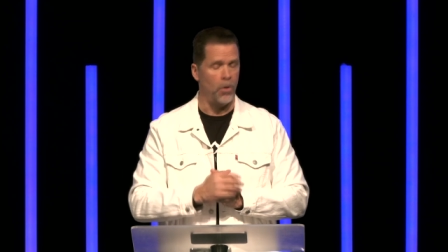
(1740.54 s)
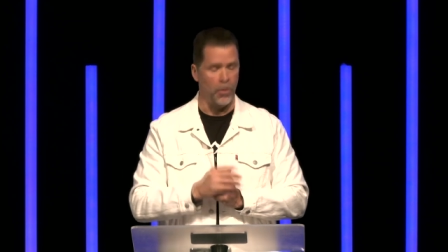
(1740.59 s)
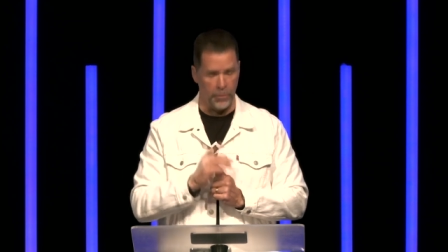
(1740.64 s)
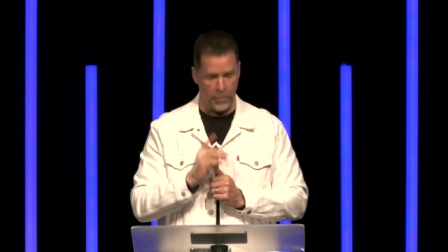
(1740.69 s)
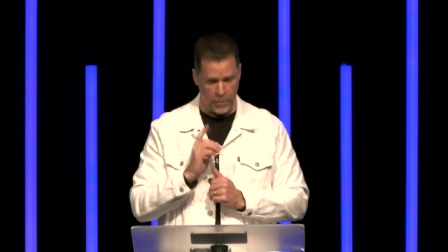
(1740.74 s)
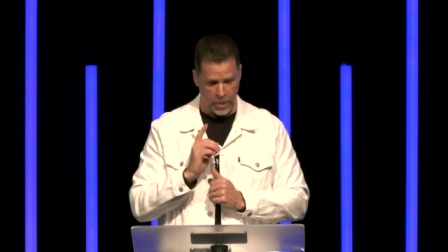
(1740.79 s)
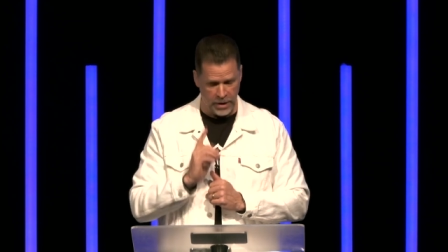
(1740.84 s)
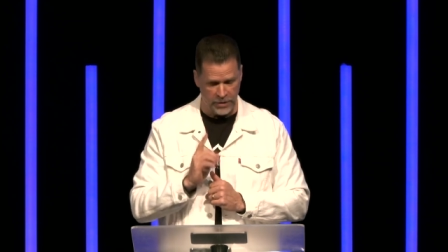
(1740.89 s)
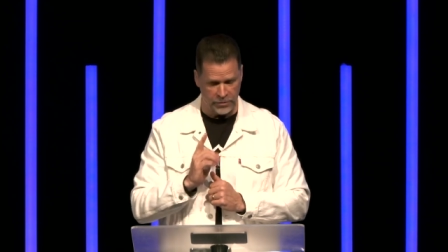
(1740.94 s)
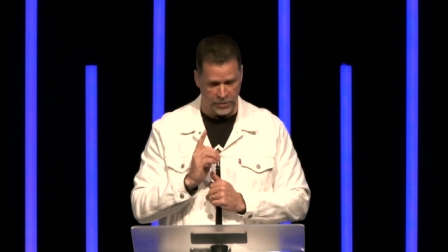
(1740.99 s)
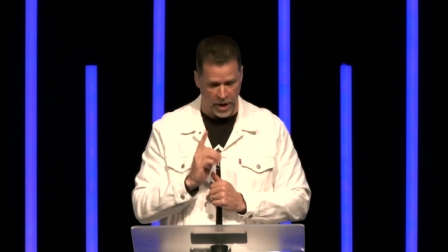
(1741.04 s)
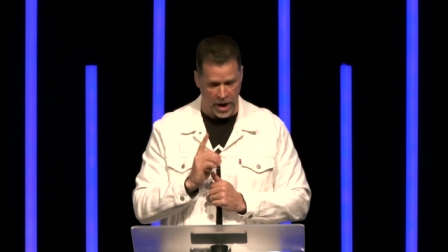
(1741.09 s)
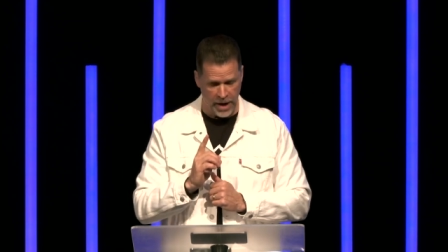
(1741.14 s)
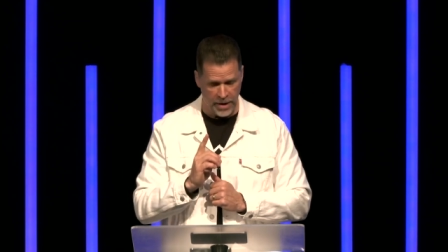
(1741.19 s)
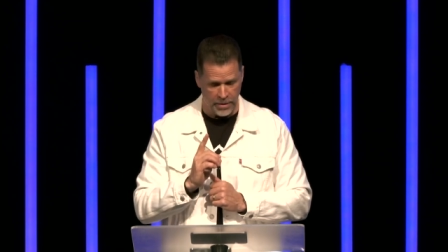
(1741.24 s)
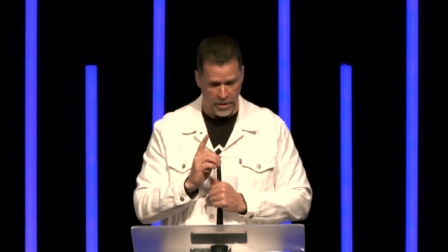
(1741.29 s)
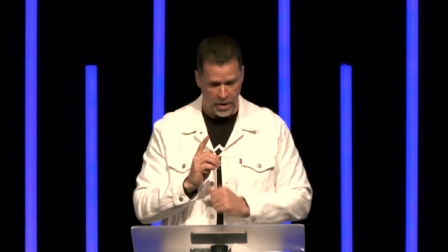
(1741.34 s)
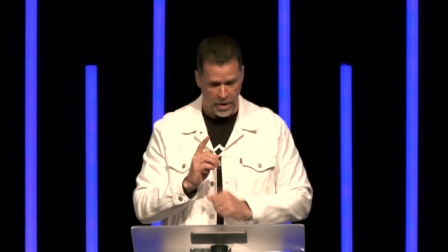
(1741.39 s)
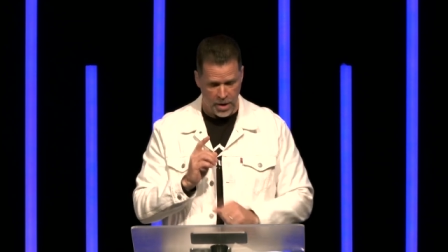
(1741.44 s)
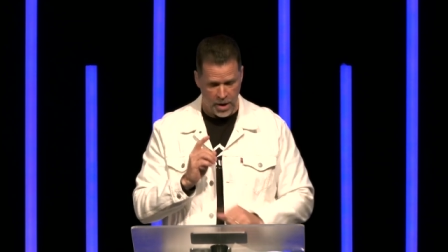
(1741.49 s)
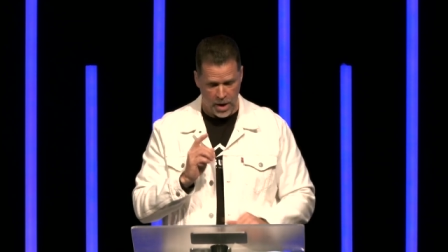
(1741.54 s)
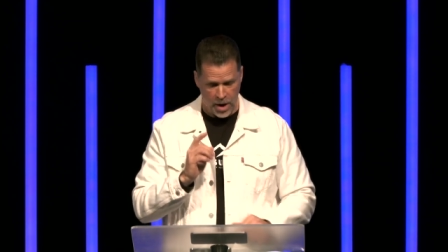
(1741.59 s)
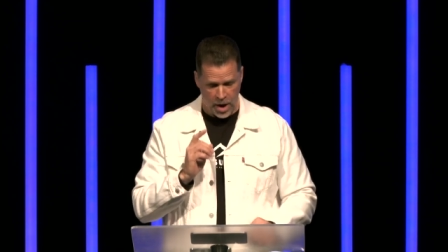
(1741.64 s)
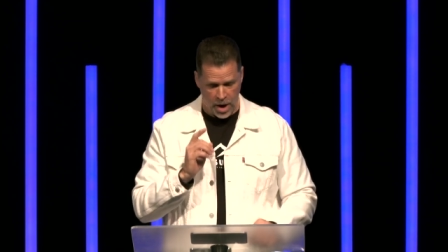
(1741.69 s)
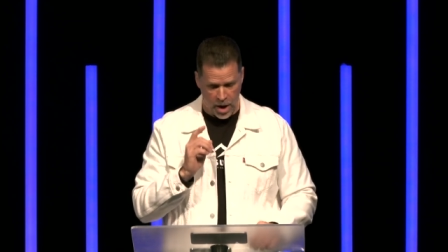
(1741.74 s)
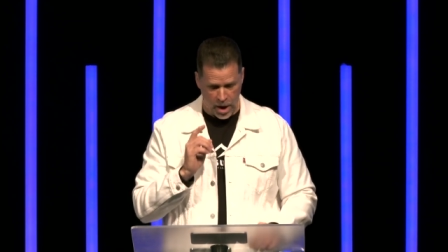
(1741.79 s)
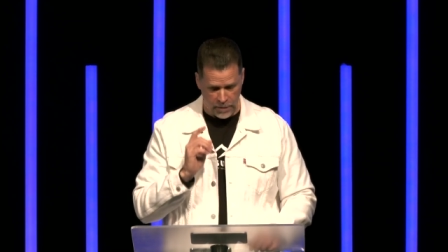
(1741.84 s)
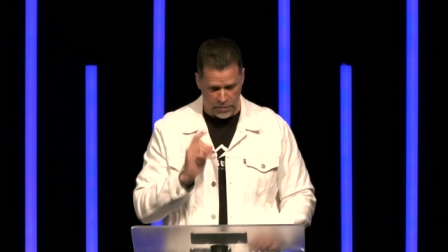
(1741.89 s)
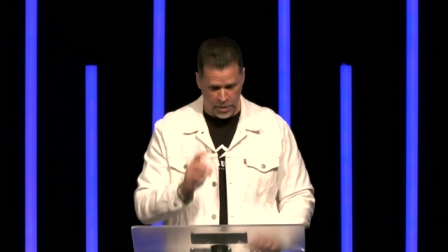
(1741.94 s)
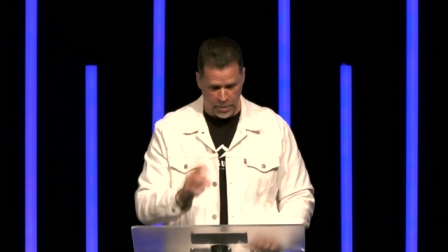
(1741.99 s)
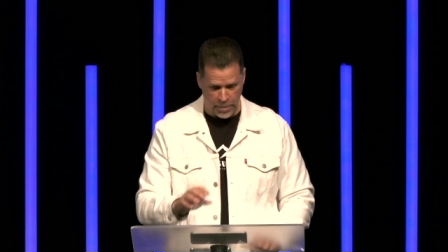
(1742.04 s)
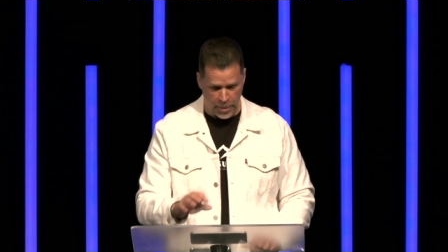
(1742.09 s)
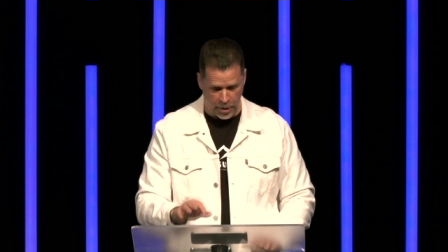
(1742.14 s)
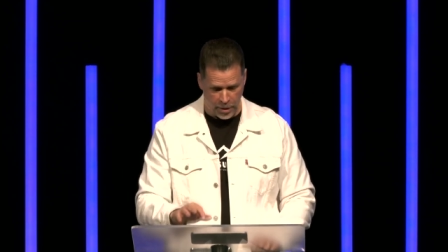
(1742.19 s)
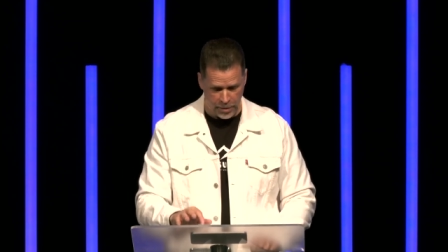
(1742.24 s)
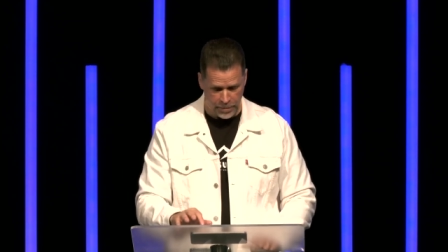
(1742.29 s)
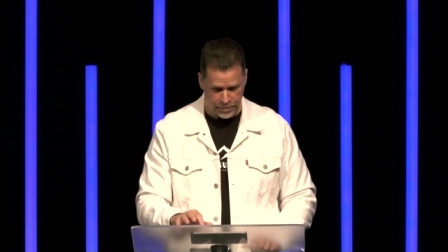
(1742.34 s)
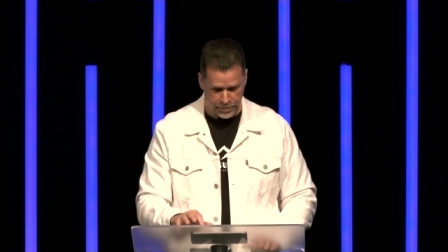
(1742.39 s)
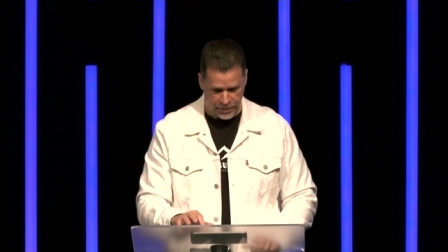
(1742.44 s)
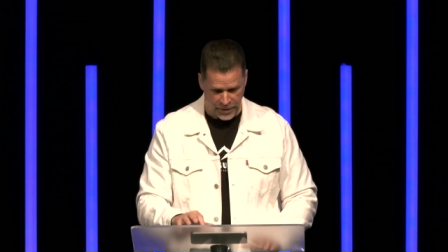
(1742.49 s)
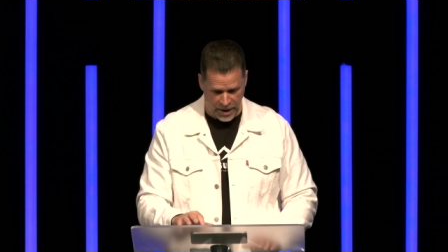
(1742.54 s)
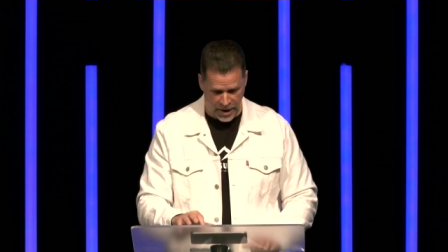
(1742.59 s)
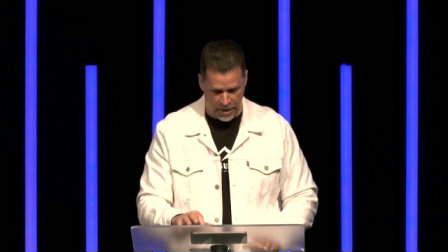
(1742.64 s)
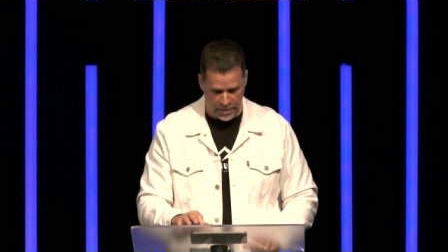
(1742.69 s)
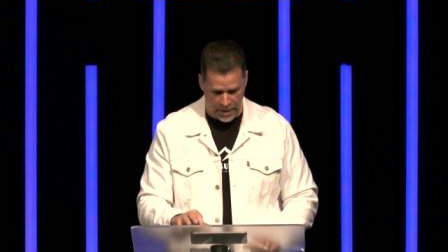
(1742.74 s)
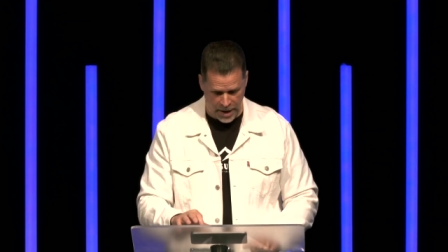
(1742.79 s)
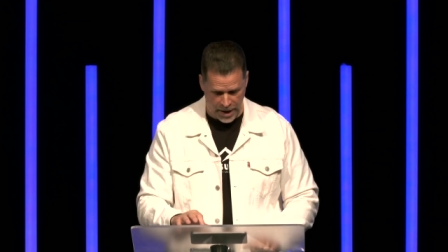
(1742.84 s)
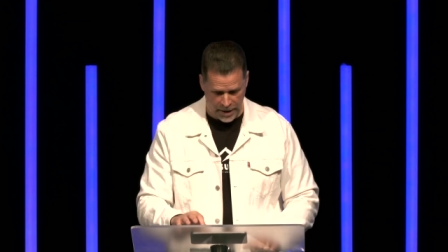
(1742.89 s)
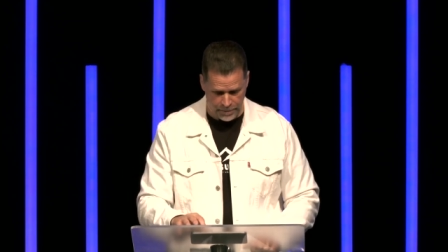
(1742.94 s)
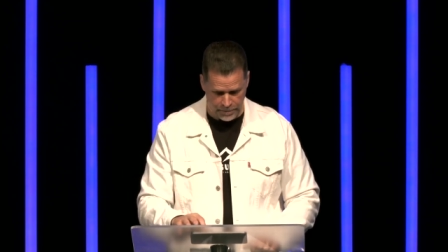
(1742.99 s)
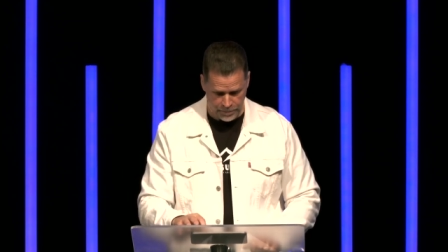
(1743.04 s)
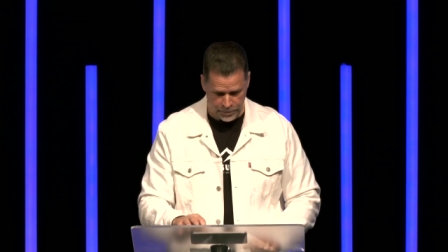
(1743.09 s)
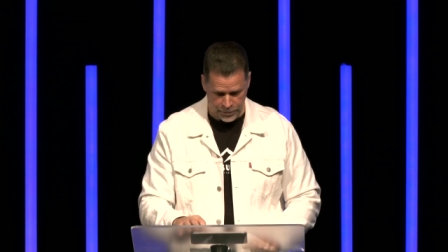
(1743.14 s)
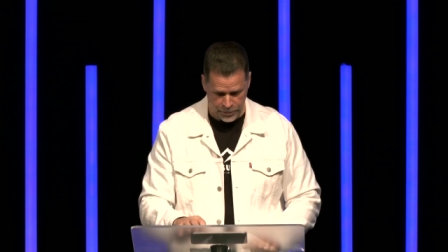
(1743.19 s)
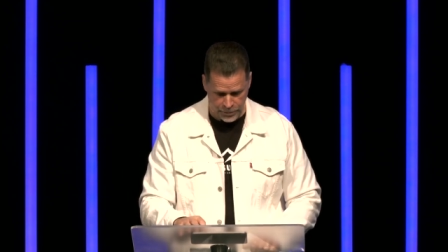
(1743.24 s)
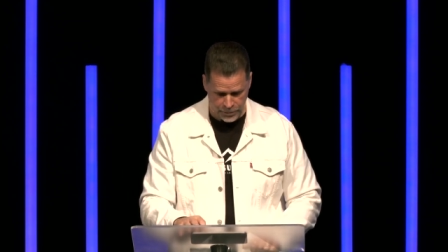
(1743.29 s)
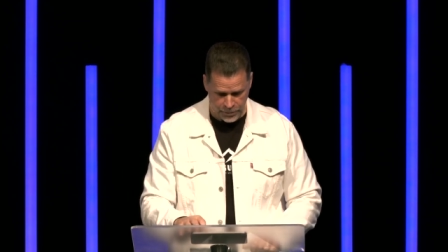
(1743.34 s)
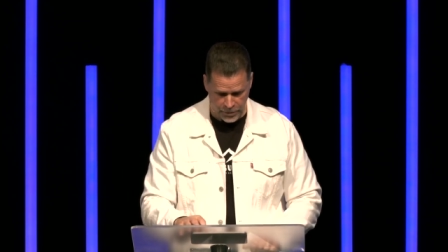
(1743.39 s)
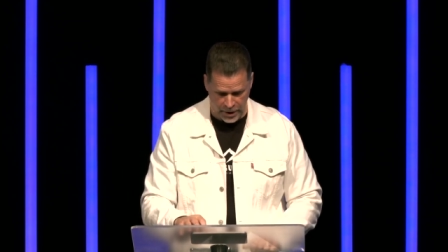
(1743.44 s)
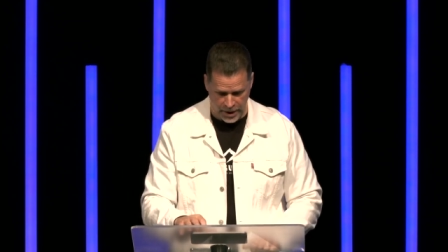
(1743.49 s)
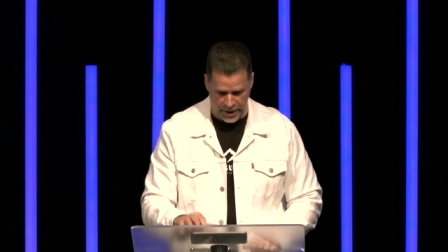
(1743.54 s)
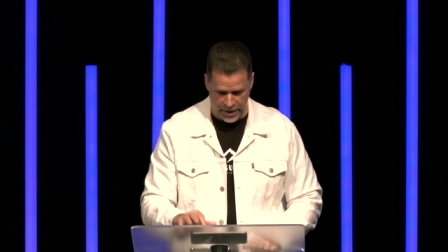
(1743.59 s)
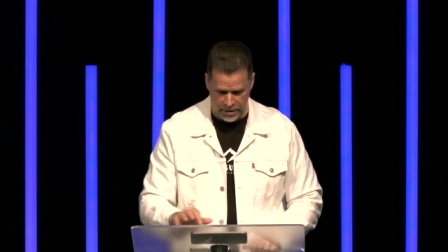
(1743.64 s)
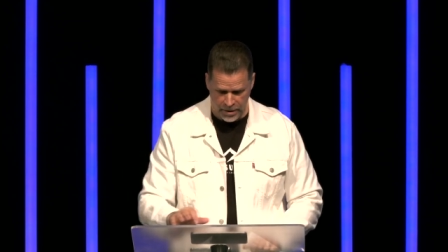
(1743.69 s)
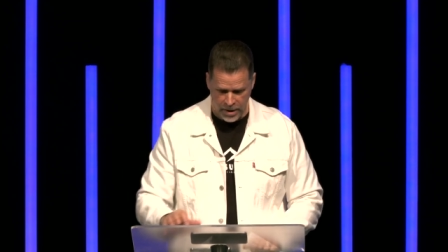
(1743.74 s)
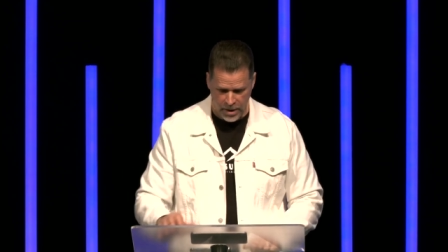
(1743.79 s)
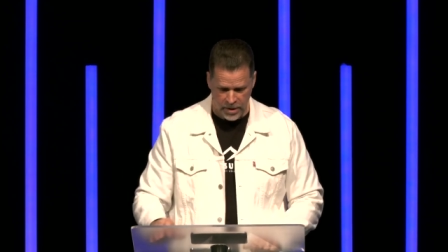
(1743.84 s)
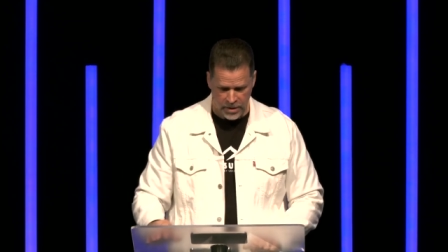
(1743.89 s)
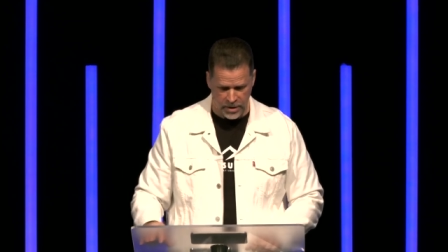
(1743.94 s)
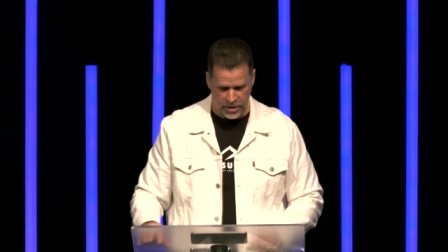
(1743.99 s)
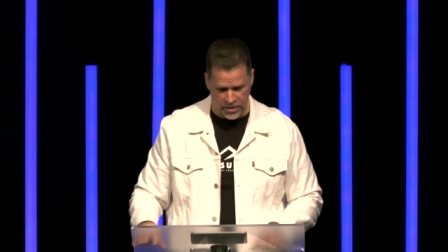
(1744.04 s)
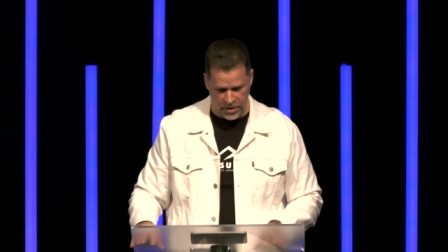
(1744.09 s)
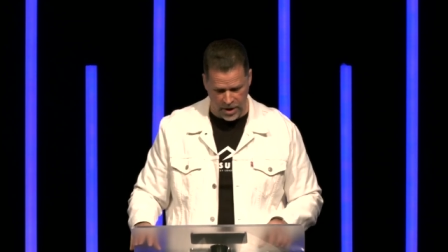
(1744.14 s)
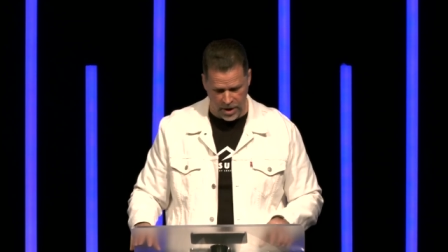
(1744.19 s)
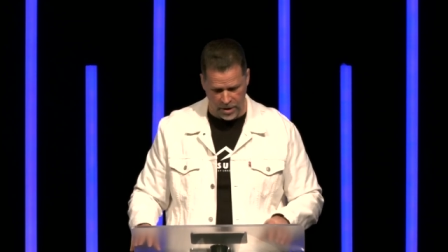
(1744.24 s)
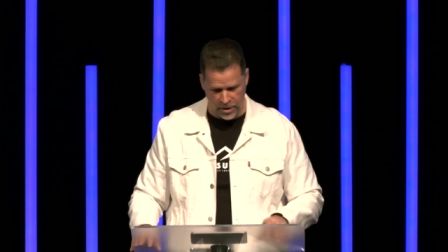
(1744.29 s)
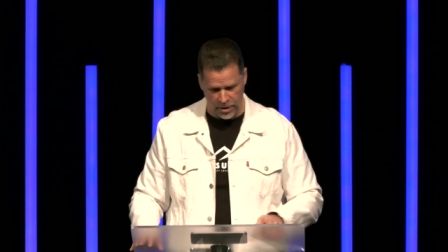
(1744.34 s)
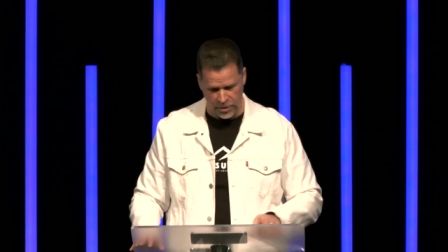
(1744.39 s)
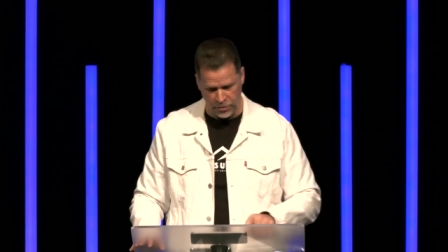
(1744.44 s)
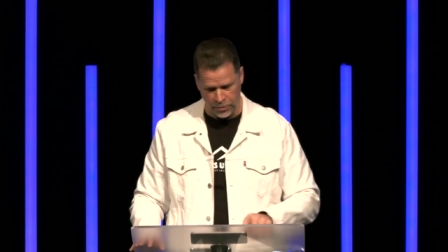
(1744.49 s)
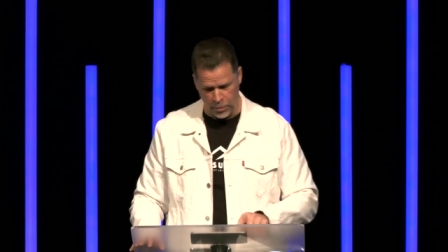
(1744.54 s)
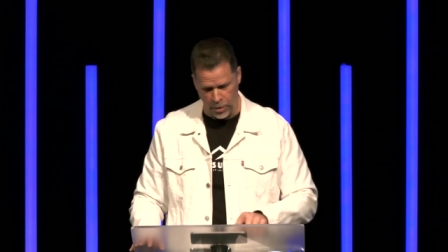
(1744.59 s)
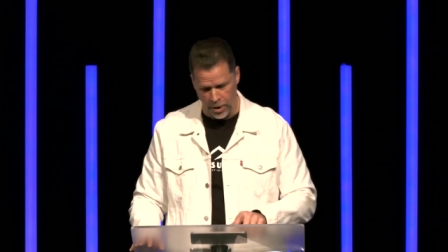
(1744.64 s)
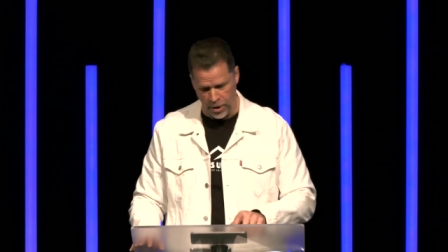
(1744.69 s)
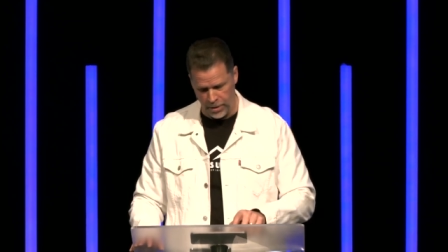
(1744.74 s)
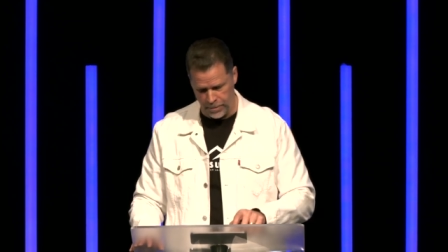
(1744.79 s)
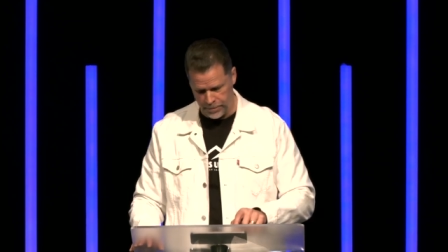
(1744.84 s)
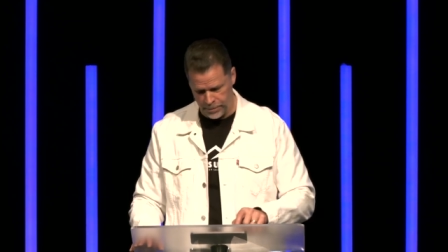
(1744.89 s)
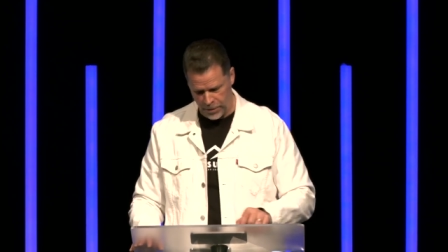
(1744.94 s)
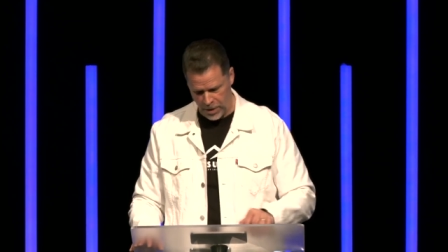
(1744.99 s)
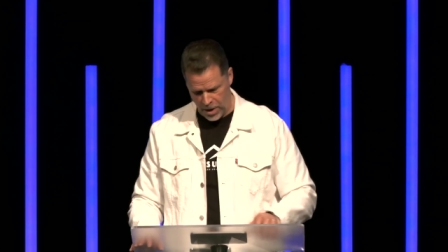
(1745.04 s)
on the right side of the boat. Amen. Right? Need to hear His Word.